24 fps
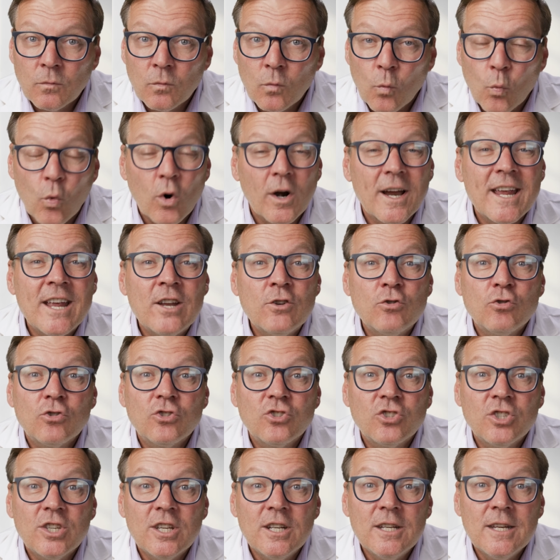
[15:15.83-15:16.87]
We're
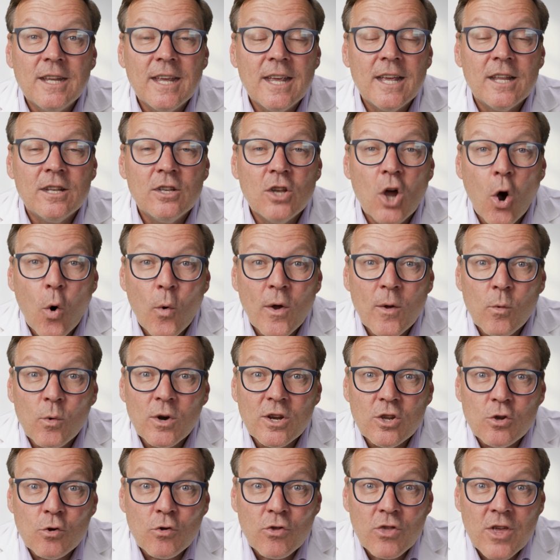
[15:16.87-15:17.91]
interested in knowing
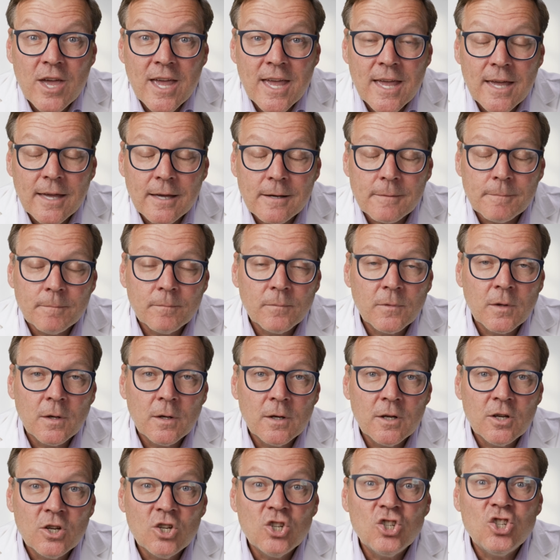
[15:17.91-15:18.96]
what you think,
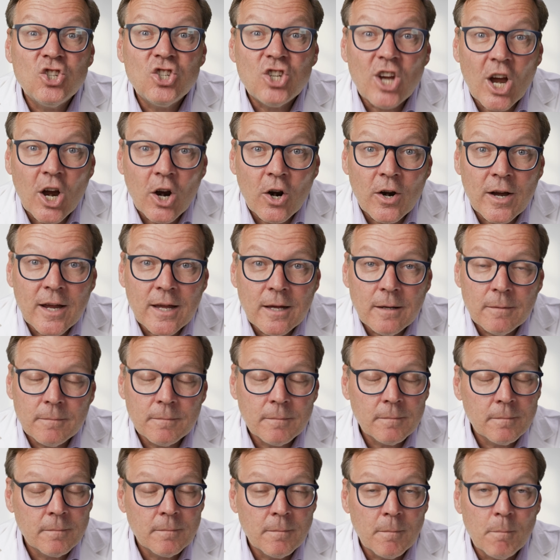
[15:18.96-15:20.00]
sharing,
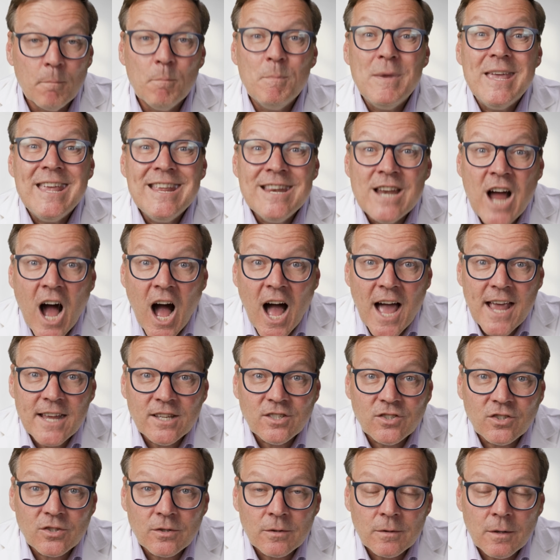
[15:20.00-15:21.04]
be
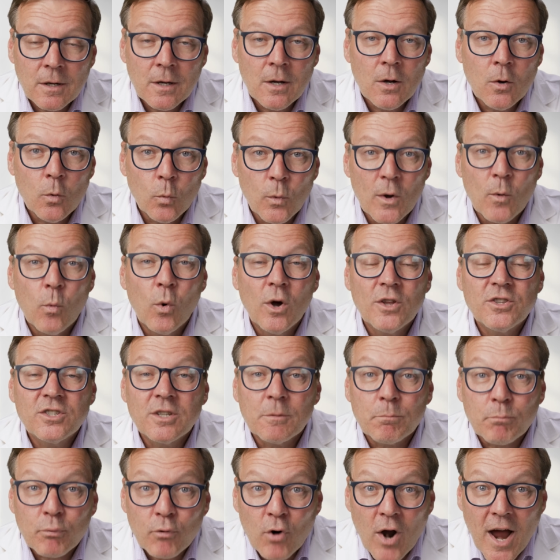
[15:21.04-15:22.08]
nice. We want to
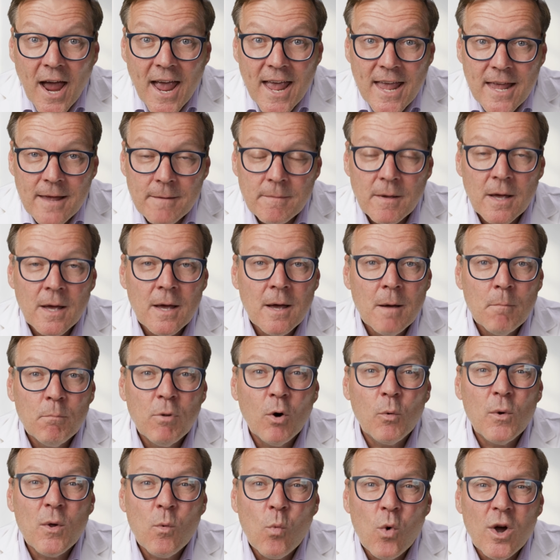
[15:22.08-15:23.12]
pray,
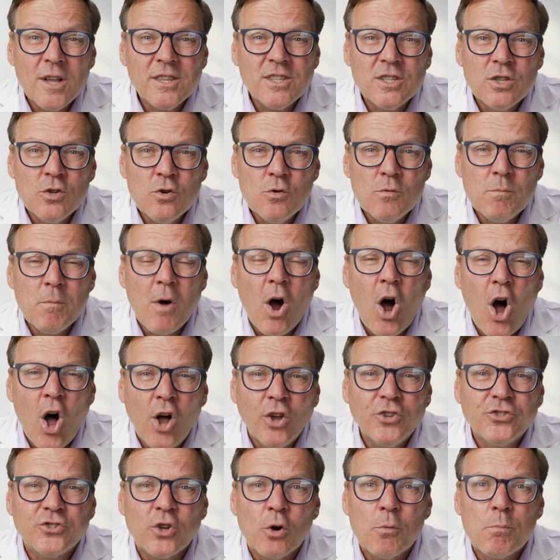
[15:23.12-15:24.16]
but we want to
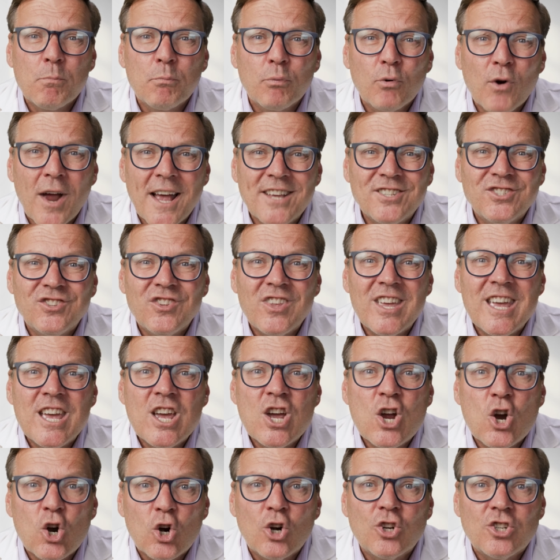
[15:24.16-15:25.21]
also press
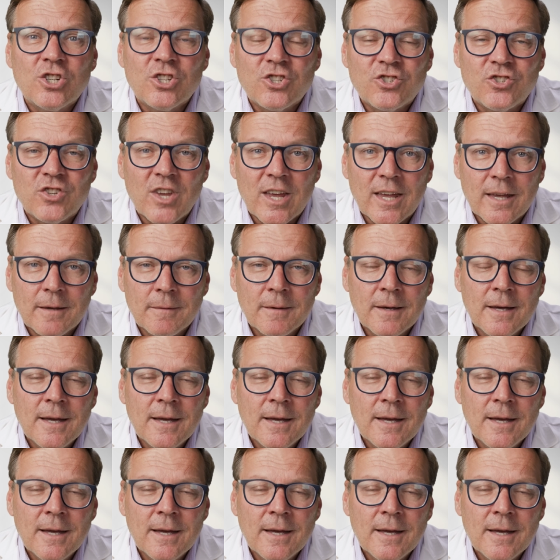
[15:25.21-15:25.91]
urgency.